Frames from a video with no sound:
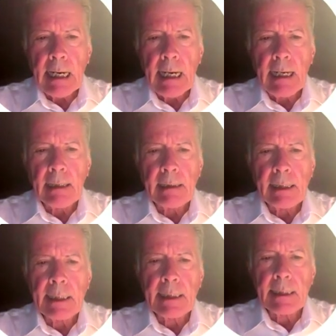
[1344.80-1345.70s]
And
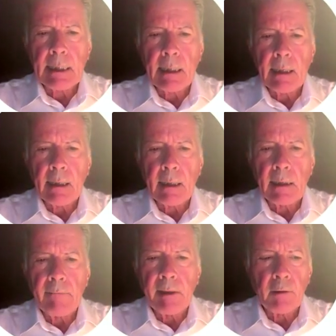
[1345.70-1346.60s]
these
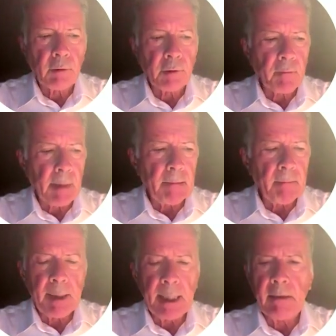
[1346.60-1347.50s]
individuals
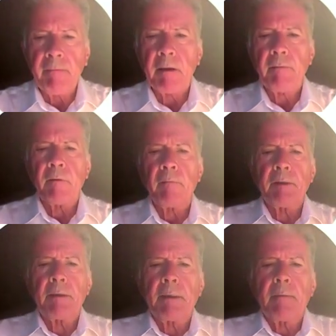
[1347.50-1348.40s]
might benefit from
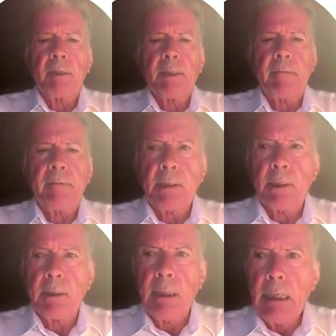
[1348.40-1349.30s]
fertility preservation.